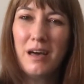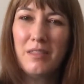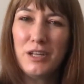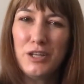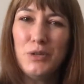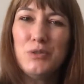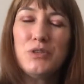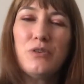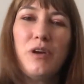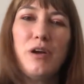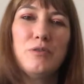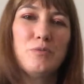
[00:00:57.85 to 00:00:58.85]
and then use
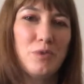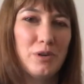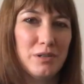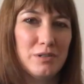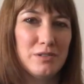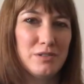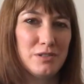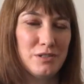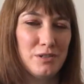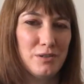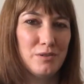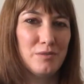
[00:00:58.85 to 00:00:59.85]
your own words
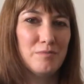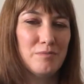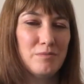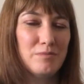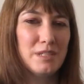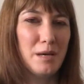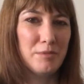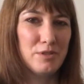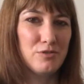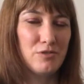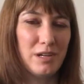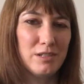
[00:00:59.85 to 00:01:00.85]
to
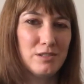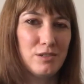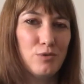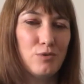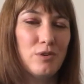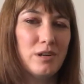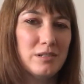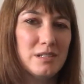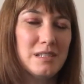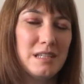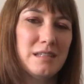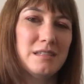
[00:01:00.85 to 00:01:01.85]
demonstrate your
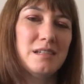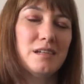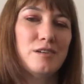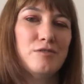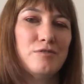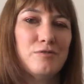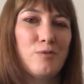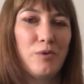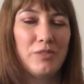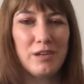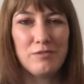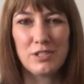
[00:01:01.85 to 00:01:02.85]
understanding of
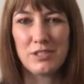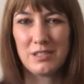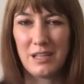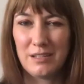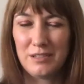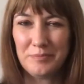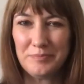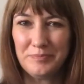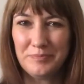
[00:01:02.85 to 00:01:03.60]
what they've just said.